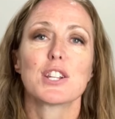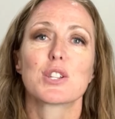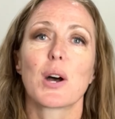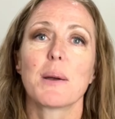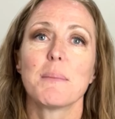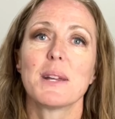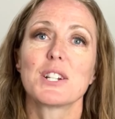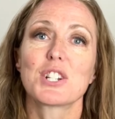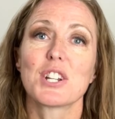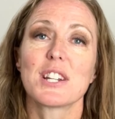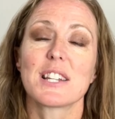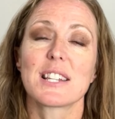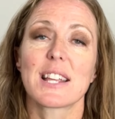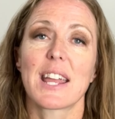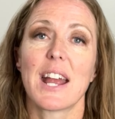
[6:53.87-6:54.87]
So I mentioned
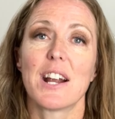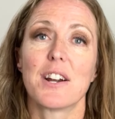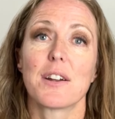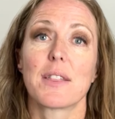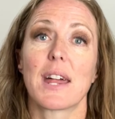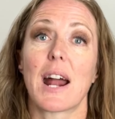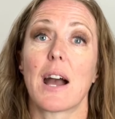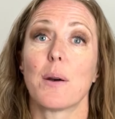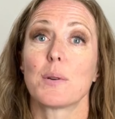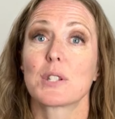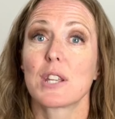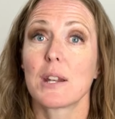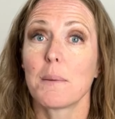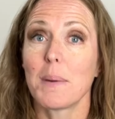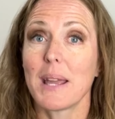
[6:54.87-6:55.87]
to Kara that I was
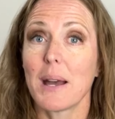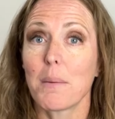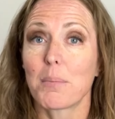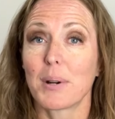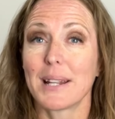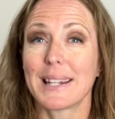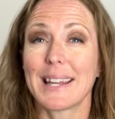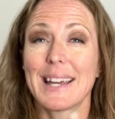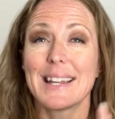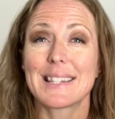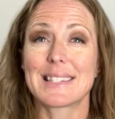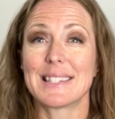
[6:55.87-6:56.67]
going to be at Brenda's,